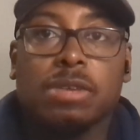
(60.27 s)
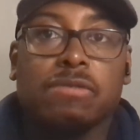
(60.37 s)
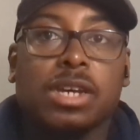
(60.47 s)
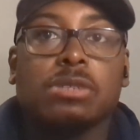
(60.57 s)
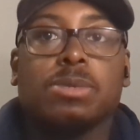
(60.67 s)
their
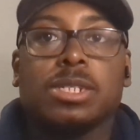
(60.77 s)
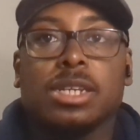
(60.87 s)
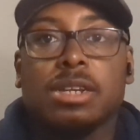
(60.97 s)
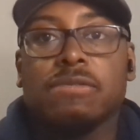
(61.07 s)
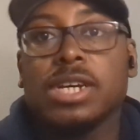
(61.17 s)
fights being
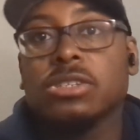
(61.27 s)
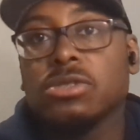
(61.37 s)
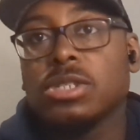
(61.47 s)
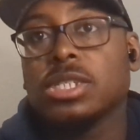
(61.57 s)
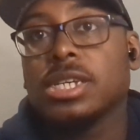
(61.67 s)
televised
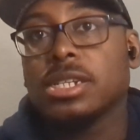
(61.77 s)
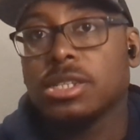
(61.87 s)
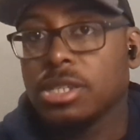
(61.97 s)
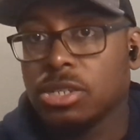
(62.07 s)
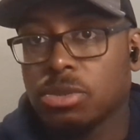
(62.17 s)
on
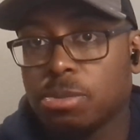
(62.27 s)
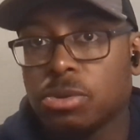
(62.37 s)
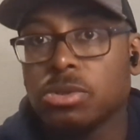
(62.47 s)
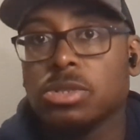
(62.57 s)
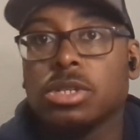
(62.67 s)
TNT
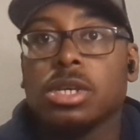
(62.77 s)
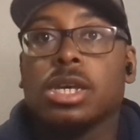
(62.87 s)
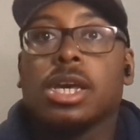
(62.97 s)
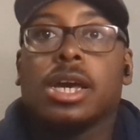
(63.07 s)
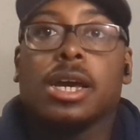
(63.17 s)
Sports,
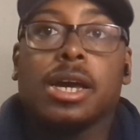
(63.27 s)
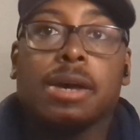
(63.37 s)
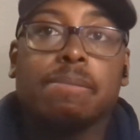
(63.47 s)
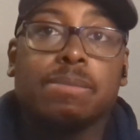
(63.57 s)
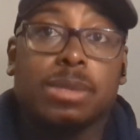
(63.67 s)

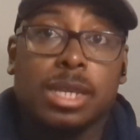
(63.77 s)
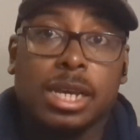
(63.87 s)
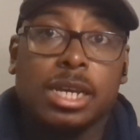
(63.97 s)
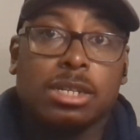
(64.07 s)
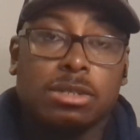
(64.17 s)

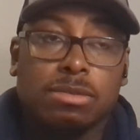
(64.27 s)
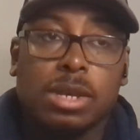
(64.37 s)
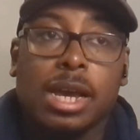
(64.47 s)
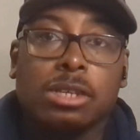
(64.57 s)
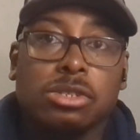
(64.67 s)
they're,
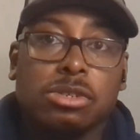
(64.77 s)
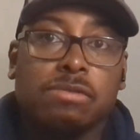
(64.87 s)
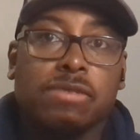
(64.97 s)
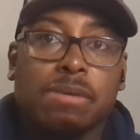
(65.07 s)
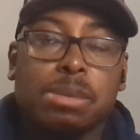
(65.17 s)
as
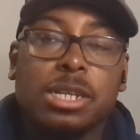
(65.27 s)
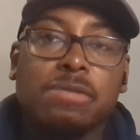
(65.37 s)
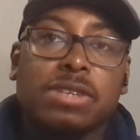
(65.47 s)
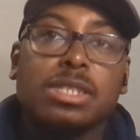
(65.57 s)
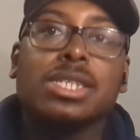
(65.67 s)
of, I
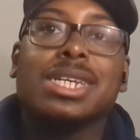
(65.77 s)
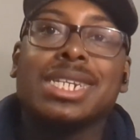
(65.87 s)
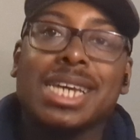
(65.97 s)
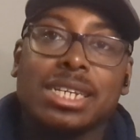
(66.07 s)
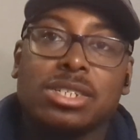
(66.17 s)
believe it's
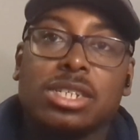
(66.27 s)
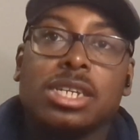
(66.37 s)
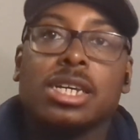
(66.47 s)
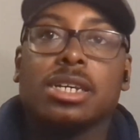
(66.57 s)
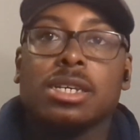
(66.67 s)
next
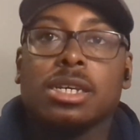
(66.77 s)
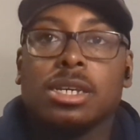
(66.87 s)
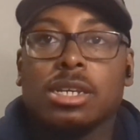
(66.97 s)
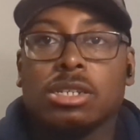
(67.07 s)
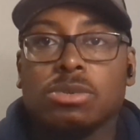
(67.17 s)
year,
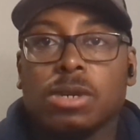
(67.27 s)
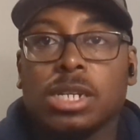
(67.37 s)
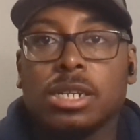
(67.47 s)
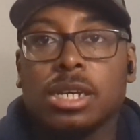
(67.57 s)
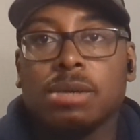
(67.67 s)
is
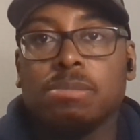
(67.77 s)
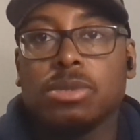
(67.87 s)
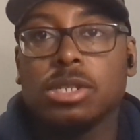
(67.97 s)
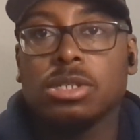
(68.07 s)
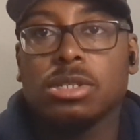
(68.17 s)
when
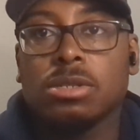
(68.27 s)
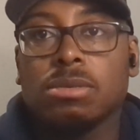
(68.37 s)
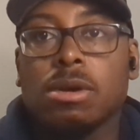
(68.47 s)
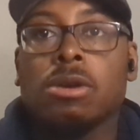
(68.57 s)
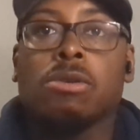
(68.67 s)
this
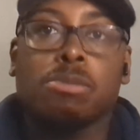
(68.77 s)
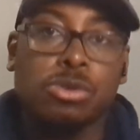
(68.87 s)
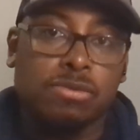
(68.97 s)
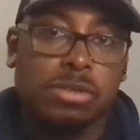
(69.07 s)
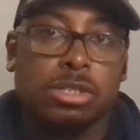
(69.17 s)
whole
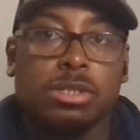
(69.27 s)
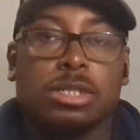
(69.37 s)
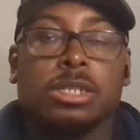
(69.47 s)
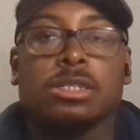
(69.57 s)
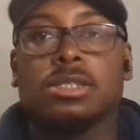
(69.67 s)
move
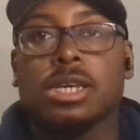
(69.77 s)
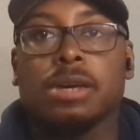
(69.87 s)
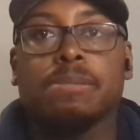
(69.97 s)
is